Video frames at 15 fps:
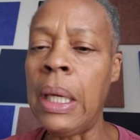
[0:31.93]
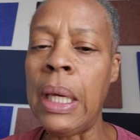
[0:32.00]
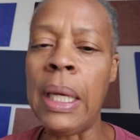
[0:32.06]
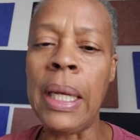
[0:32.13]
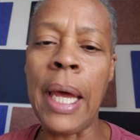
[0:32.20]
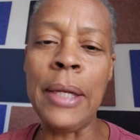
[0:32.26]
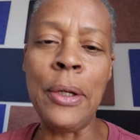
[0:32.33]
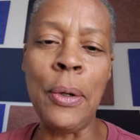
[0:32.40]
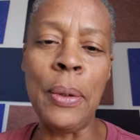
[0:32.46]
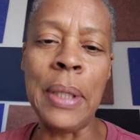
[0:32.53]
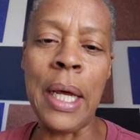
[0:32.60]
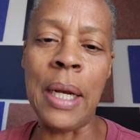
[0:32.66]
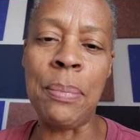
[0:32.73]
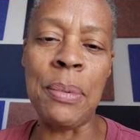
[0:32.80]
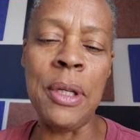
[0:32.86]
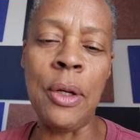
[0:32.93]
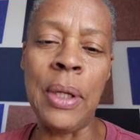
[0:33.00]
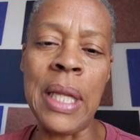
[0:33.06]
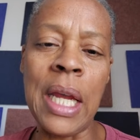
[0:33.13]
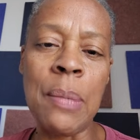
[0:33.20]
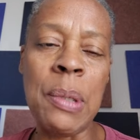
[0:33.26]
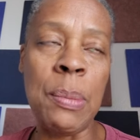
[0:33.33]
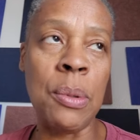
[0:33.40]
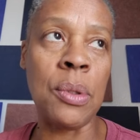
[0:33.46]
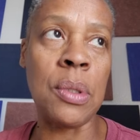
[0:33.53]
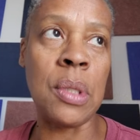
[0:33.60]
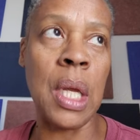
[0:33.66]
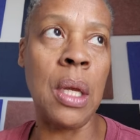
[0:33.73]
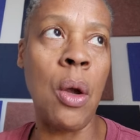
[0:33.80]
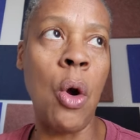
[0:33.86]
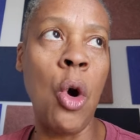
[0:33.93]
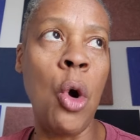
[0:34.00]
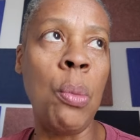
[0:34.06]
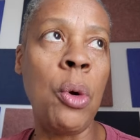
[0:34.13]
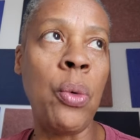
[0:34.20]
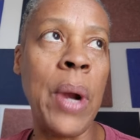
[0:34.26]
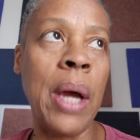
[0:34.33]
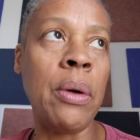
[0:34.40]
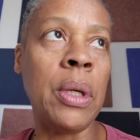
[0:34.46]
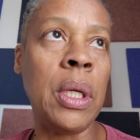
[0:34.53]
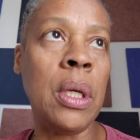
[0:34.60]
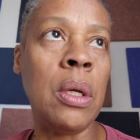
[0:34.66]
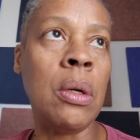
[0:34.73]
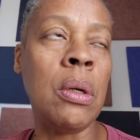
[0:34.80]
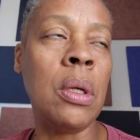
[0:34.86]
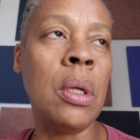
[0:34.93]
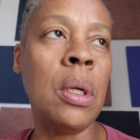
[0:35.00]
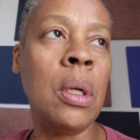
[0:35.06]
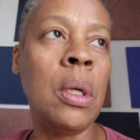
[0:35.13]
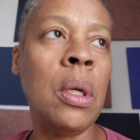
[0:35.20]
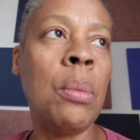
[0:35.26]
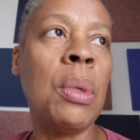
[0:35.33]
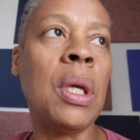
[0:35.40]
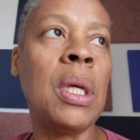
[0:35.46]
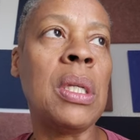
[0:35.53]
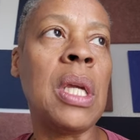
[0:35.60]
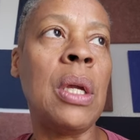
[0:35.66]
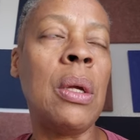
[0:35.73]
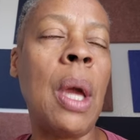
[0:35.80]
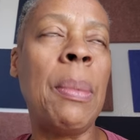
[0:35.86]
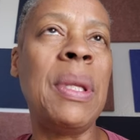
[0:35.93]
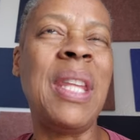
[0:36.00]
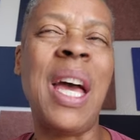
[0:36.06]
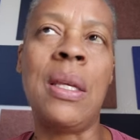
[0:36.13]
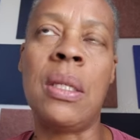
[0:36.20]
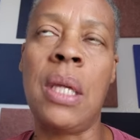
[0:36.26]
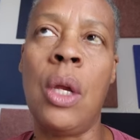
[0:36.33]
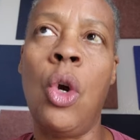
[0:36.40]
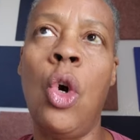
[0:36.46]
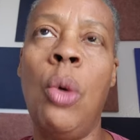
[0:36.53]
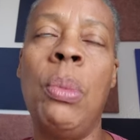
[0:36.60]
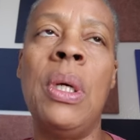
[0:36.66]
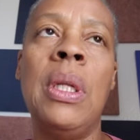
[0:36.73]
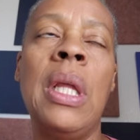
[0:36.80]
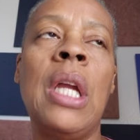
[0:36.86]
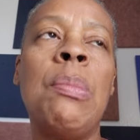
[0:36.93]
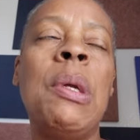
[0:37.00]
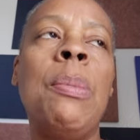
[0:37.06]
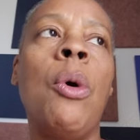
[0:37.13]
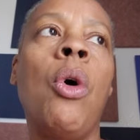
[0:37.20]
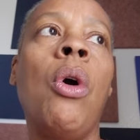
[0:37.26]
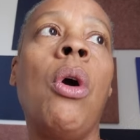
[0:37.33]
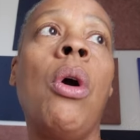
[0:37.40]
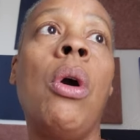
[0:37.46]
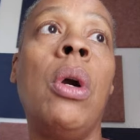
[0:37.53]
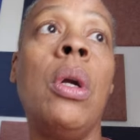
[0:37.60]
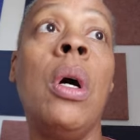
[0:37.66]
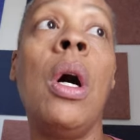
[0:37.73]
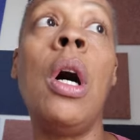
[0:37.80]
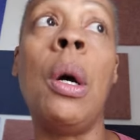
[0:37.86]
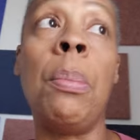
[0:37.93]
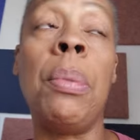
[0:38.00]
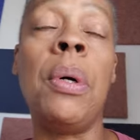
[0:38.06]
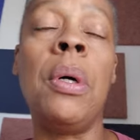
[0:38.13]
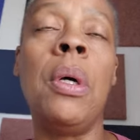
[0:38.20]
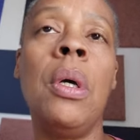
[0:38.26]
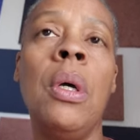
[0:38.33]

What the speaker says: And I know a lot of people stay home around here because a lot of people are up